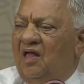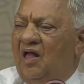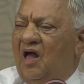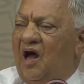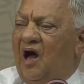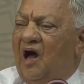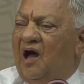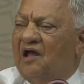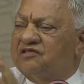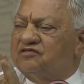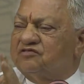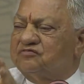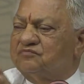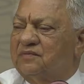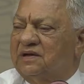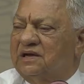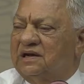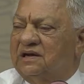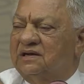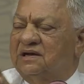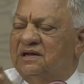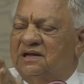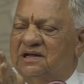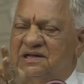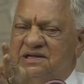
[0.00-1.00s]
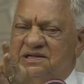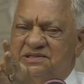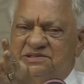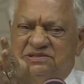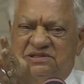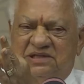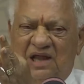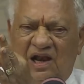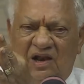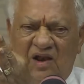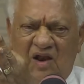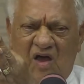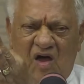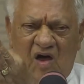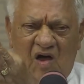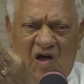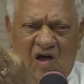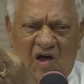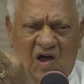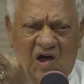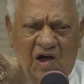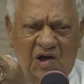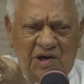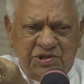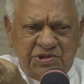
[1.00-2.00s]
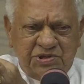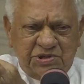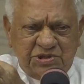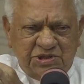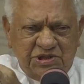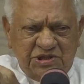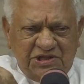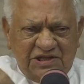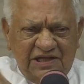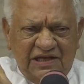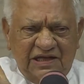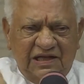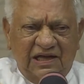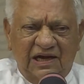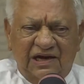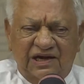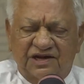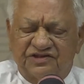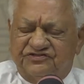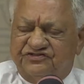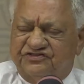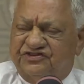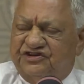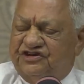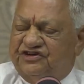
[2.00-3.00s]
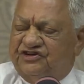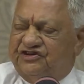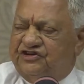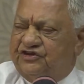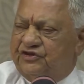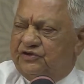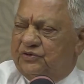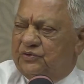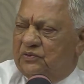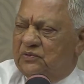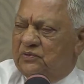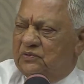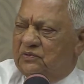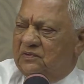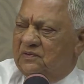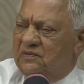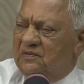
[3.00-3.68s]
Atman is the last thing residue.